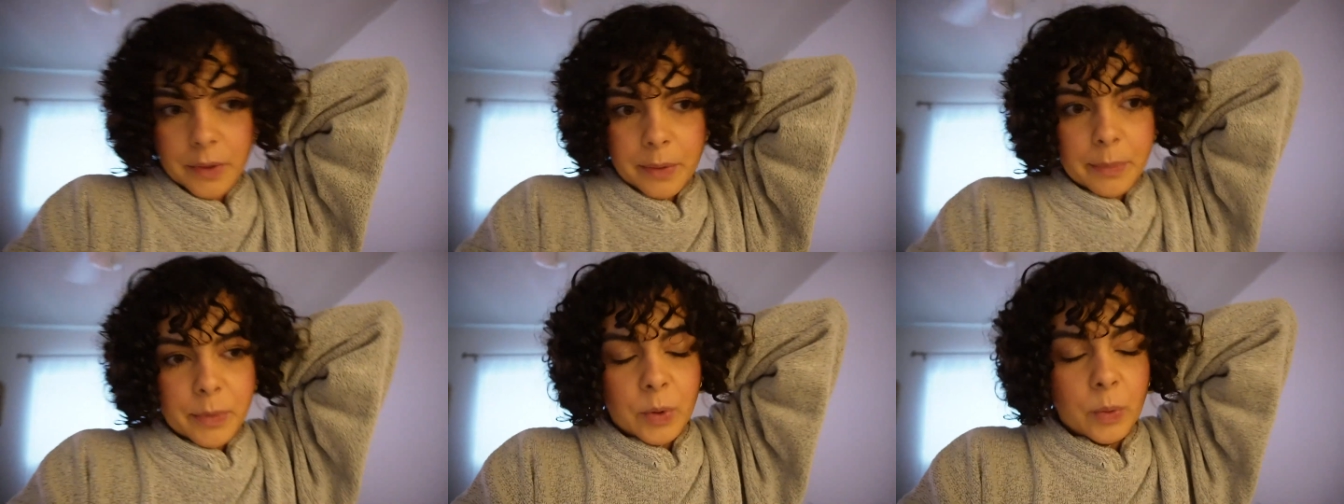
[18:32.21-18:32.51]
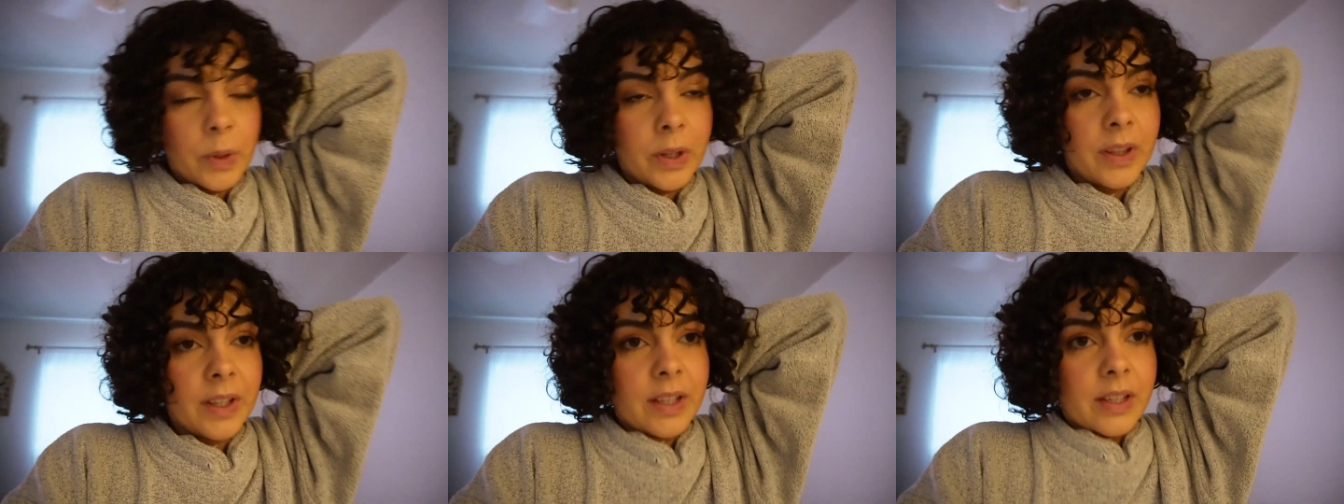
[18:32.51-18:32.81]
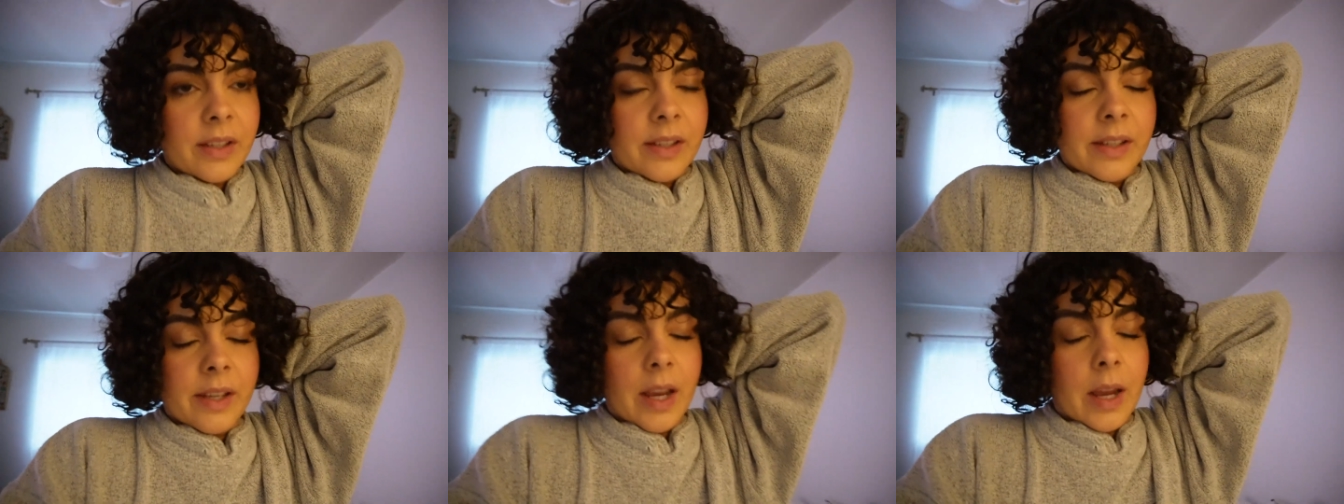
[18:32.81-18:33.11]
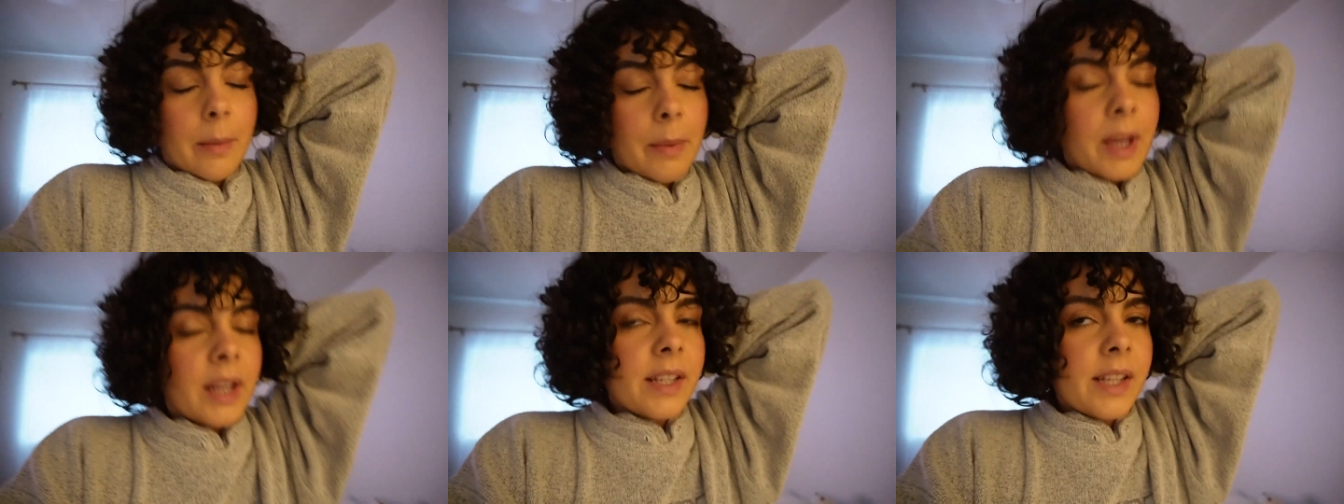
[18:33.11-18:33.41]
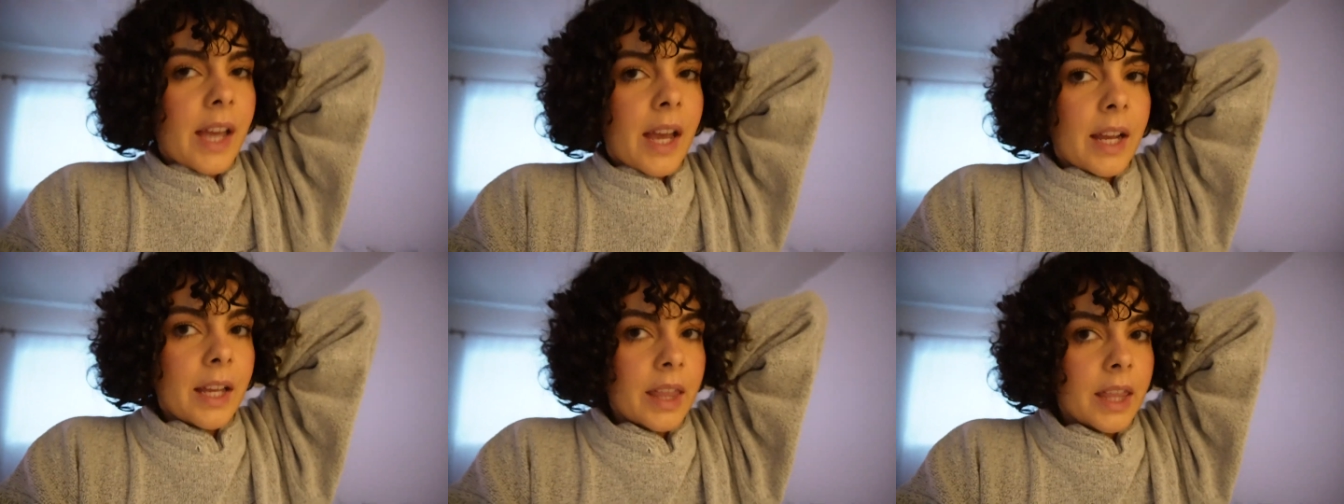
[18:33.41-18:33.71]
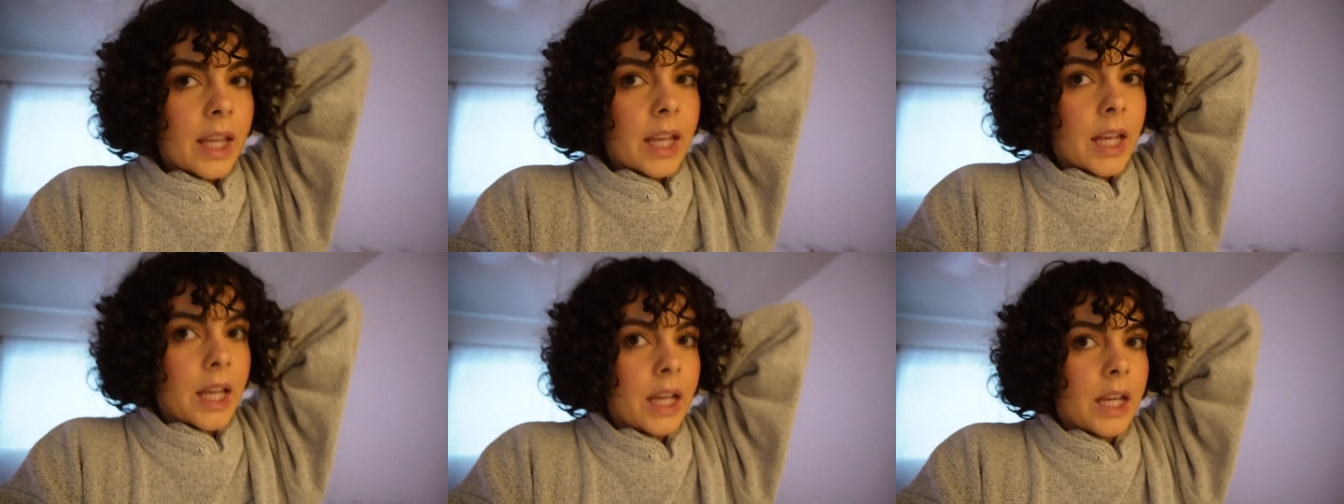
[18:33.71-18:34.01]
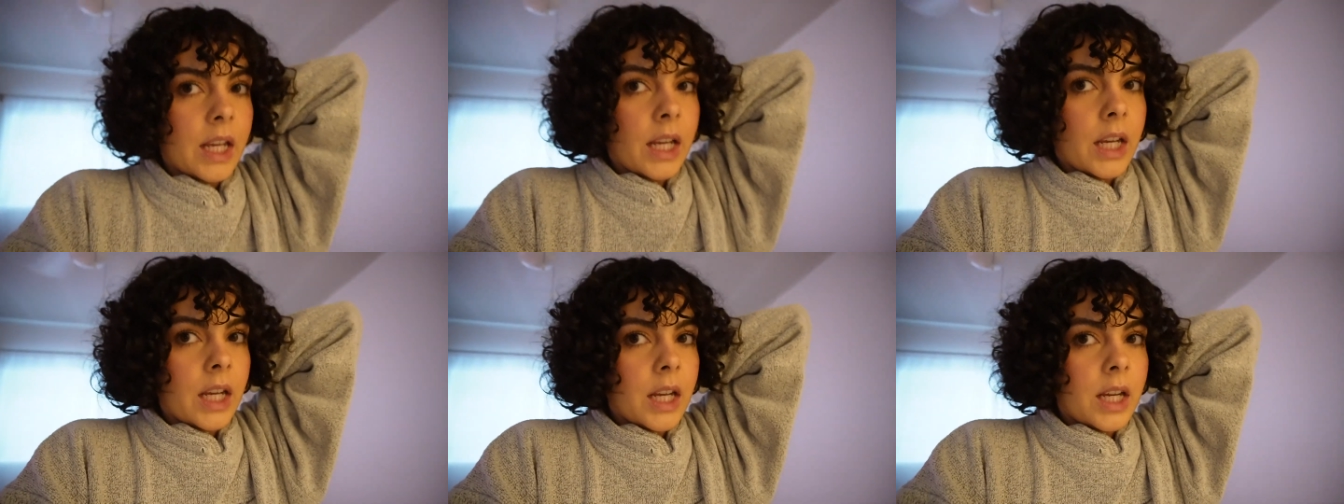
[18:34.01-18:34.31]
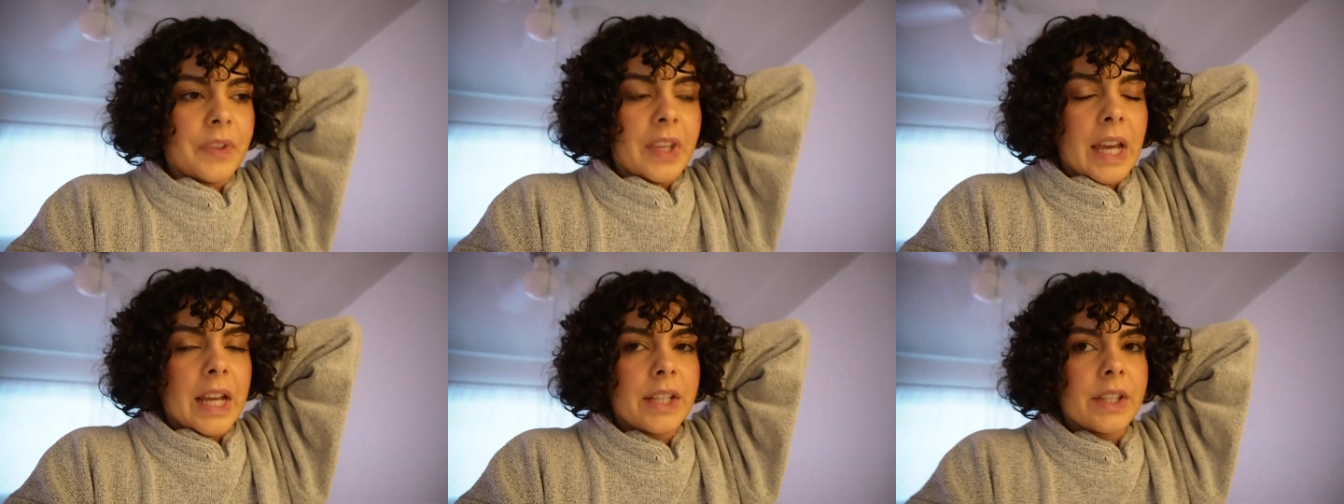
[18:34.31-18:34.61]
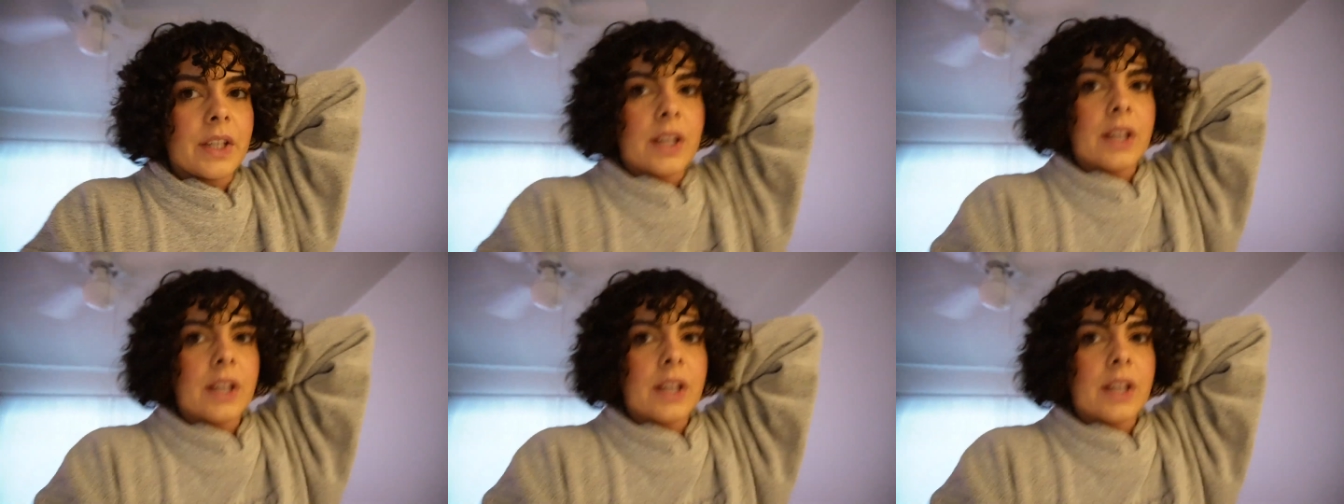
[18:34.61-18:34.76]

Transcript: I'm gonna wear the same exact thing as